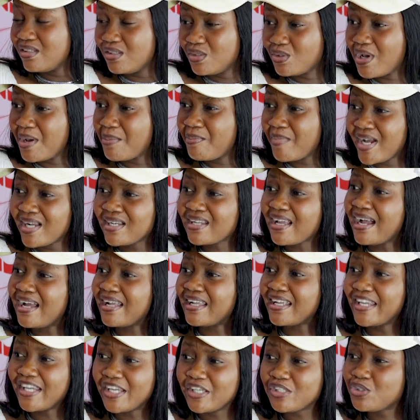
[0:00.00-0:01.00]
Okay. You know, a man
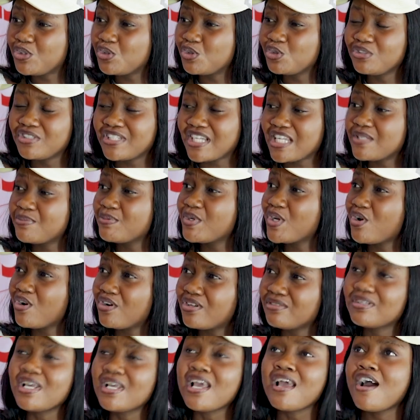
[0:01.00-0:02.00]
can hate you just
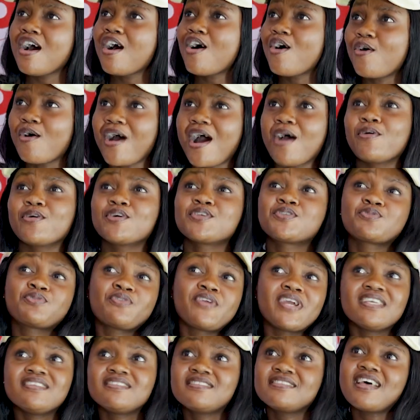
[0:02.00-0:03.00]
because, oh, I was
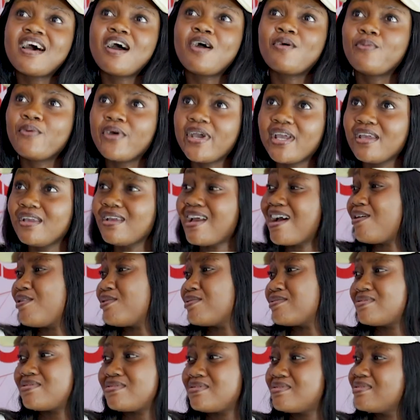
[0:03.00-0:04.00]
raised that way. I
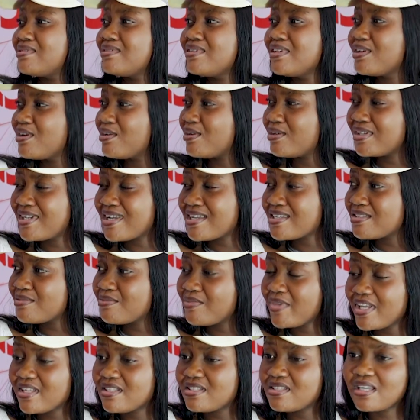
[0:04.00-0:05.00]
was, it doesn't that
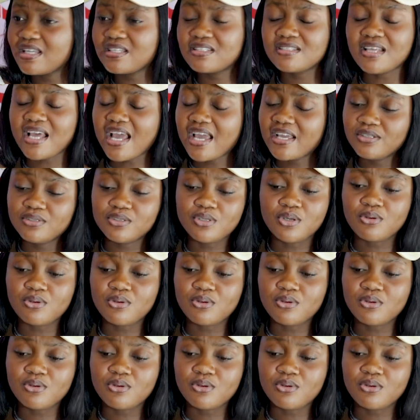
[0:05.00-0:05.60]
make sense. Nice. I